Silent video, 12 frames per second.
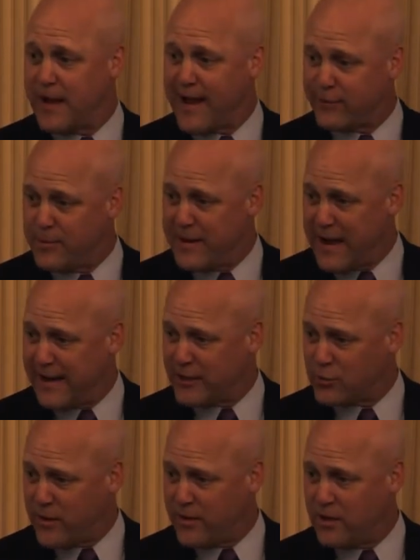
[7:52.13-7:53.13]
I have to be
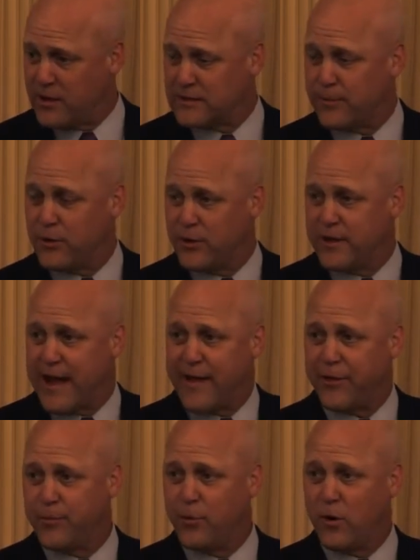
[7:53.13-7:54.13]
honest with you because I'm a good
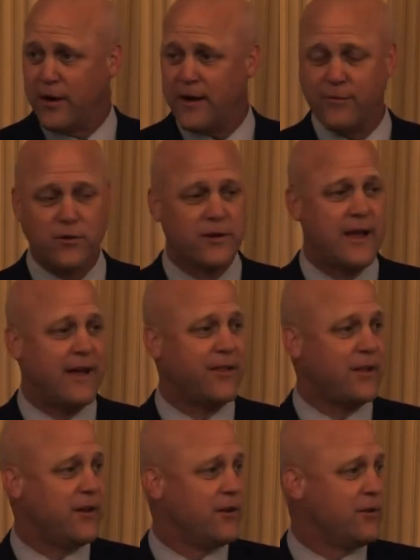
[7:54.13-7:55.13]
Catholic boy and have good
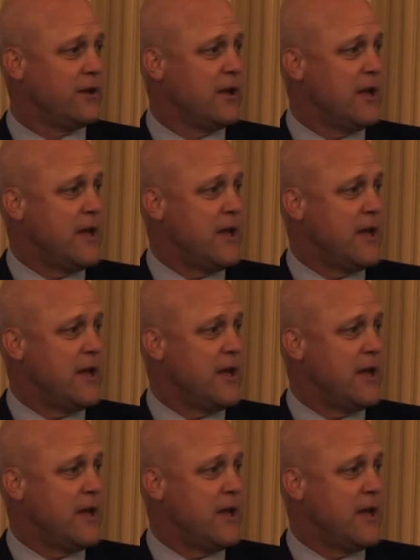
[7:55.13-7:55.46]
Catholic guilt.